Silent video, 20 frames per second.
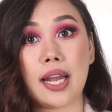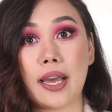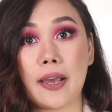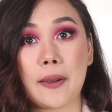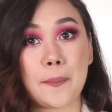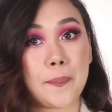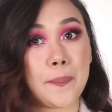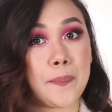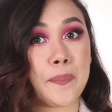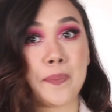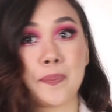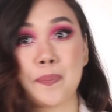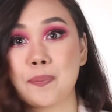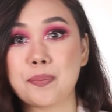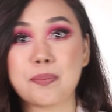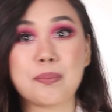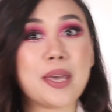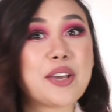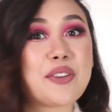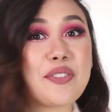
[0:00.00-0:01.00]
like
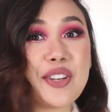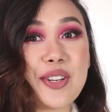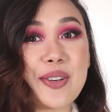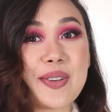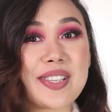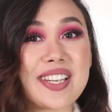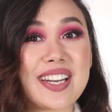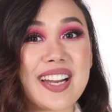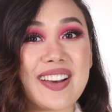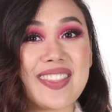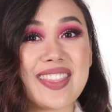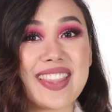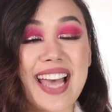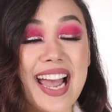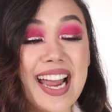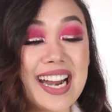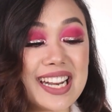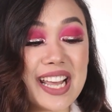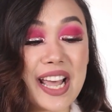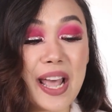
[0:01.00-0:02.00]
make videos around
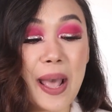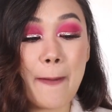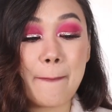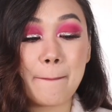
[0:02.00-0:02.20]
that.